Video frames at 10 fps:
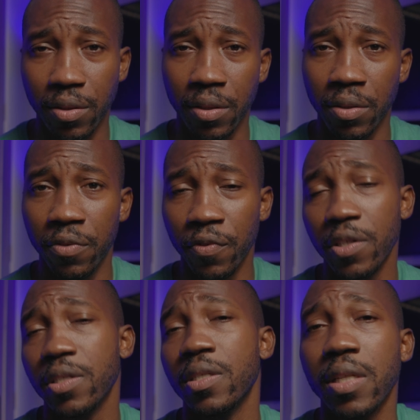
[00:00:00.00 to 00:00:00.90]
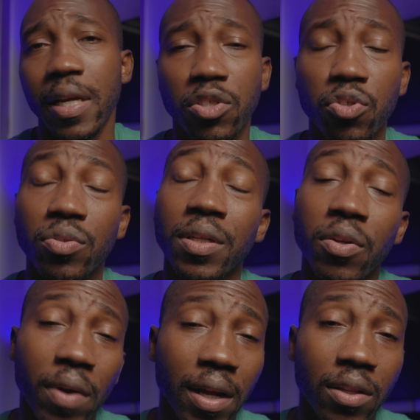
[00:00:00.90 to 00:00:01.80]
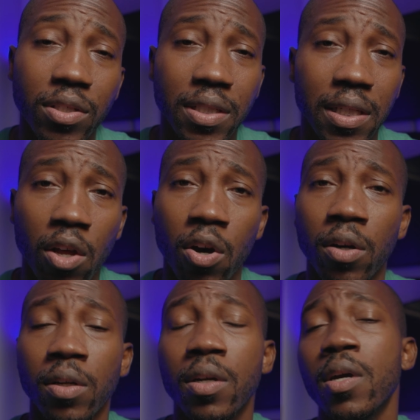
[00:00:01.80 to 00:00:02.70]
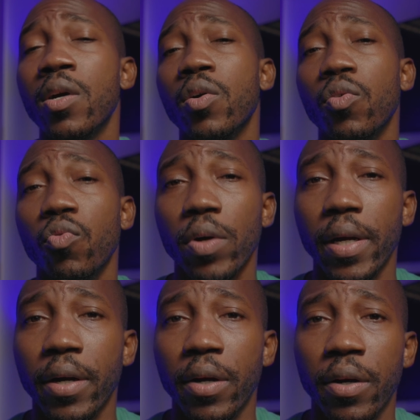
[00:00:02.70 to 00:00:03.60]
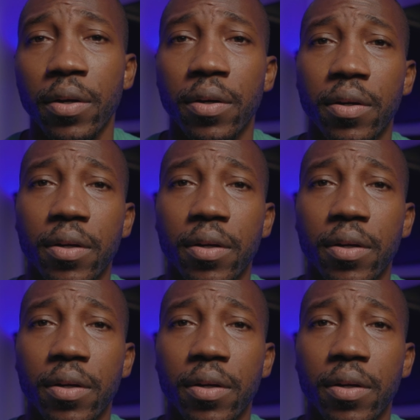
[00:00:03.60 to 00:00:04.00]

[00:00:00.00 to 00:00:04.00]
you know, versus like shooting in the regular CLOG where